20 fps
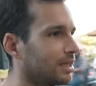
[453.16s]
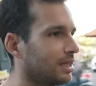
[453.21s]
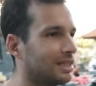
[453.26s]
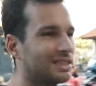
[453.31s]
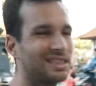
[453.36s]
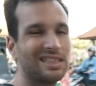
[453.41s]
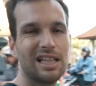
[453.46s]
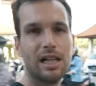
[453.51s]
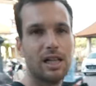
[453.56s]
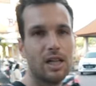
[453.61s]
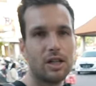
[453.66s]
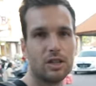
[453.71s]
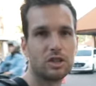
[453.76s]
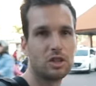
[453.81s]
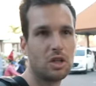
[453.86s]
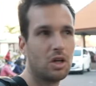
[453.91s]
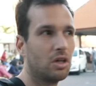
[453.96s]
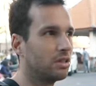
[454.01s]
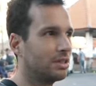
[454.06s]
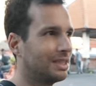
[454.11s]
It still looks
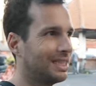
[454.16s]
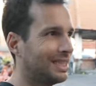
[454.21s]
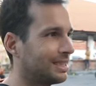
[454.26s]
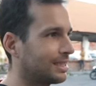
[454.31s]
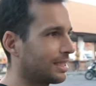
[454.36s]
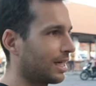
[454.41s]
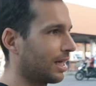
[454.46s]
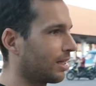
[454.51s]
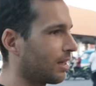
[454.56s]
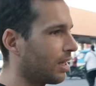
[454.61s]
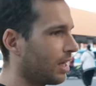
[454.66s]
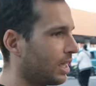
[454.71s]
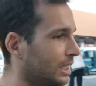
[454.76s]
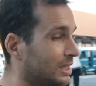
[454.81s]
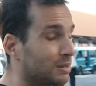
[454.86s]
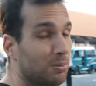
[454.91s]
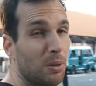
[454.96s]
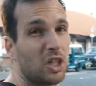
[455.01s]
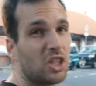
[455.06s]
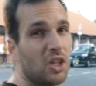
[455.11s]
good, decent,
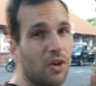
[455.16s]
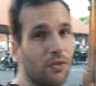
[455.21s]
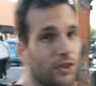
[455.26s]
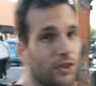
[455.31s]
especially